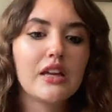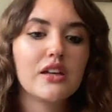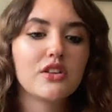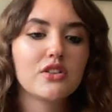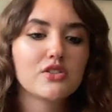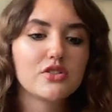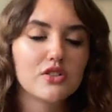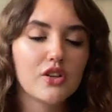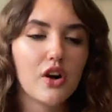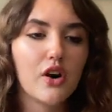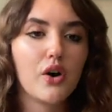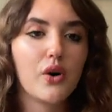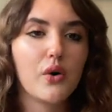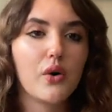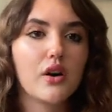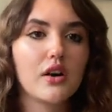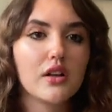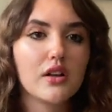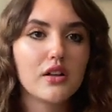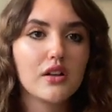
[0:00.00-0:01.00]

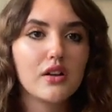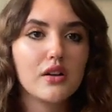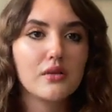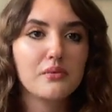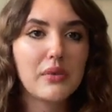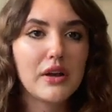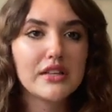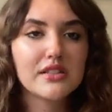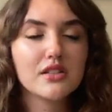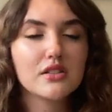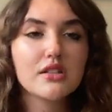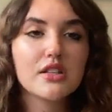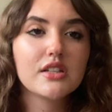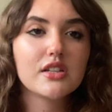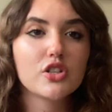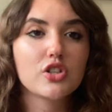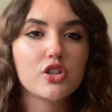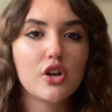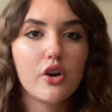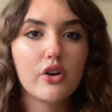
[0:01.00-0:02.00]
So basically
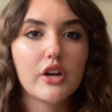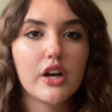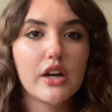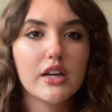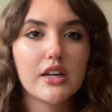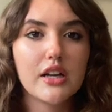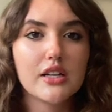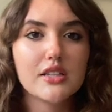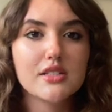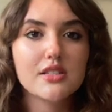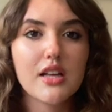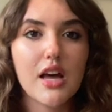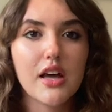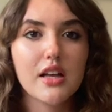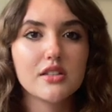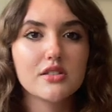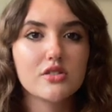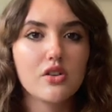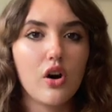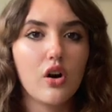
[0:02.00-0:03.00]
the shogun
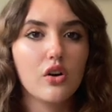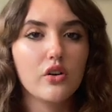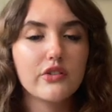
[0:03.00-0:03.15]
sends all